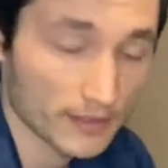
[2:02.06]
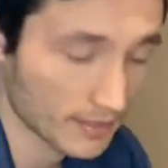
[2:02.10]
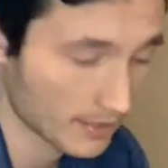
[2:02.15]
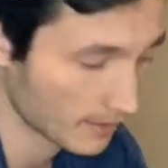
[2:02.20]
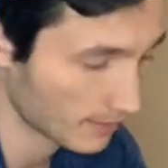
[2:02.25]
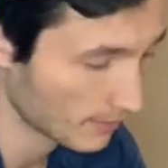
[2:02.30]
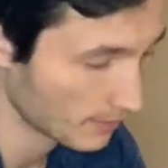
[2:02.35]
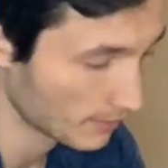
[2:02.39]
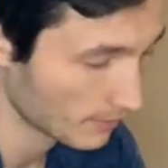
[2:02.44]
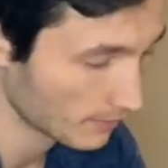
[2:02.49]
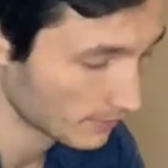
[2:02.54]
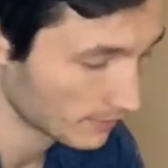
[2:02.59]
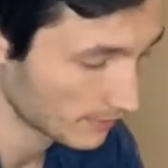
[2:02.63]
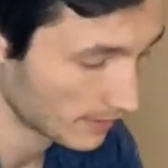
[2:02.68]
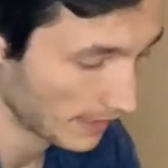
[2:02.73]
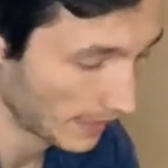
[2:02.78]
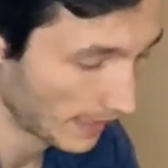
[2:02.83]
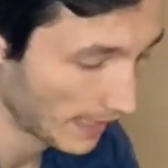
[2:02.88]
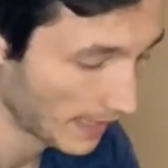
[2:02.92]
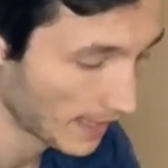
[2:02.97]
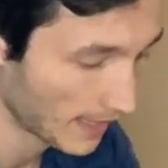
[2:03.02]
to
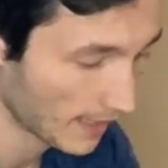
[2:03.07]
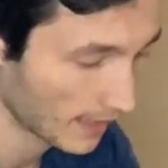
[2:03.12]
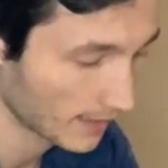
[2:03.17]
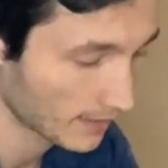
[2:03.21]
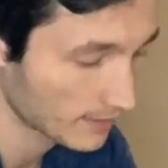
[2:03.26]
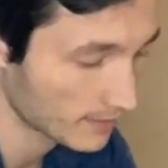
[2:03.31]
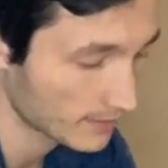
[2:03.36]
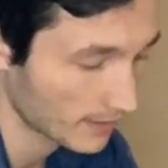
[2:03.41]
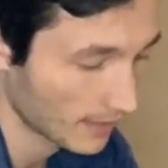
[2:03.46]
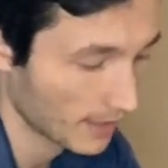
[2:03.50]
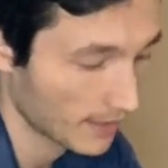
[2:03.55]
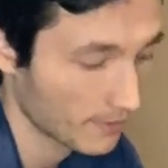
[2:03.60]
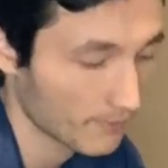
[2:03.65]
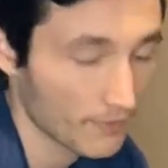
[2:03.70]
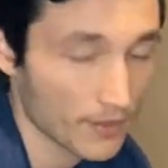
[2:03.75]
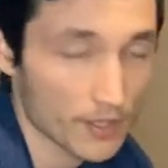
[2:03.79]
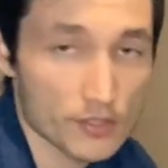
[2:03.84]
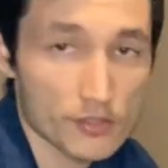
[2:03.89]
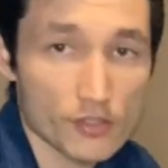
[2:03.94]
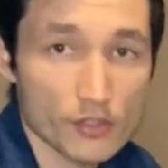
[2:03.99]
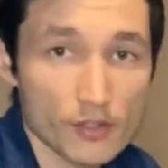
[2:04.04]
hand and
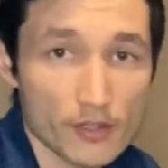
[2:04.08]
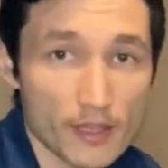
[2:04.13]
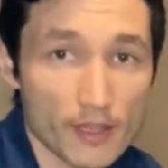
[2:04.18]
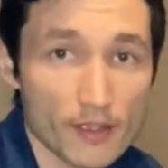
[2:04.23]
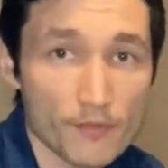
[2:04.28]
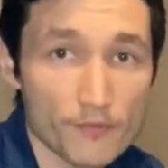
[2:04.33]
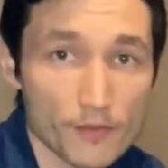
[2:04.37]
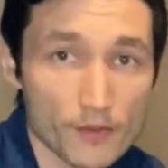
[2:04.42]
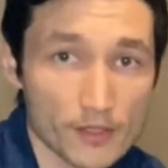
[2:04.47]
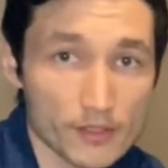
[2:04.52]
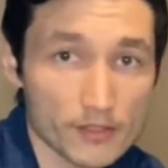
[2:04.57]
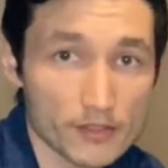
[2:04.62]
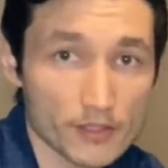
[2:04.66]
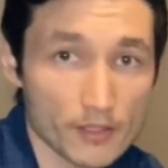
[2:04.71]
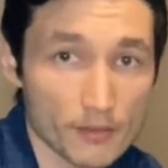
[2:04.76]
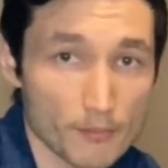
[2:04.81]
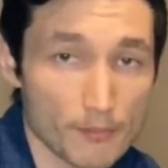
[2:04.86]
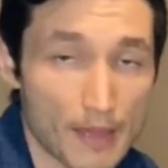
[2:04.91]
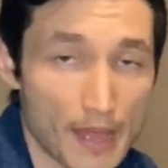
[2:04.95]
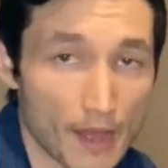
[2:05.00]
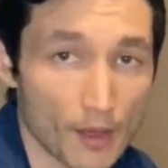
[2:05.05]
eventually a foot to
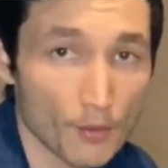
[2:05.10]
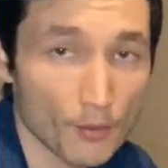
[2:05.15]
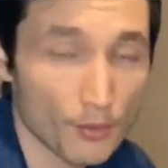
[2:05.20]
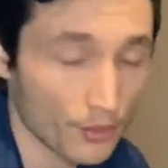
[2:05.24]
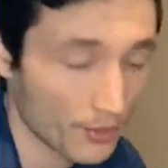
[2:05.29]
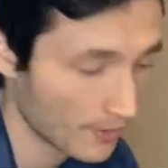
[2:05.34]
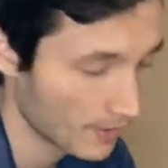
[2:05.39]
mouth,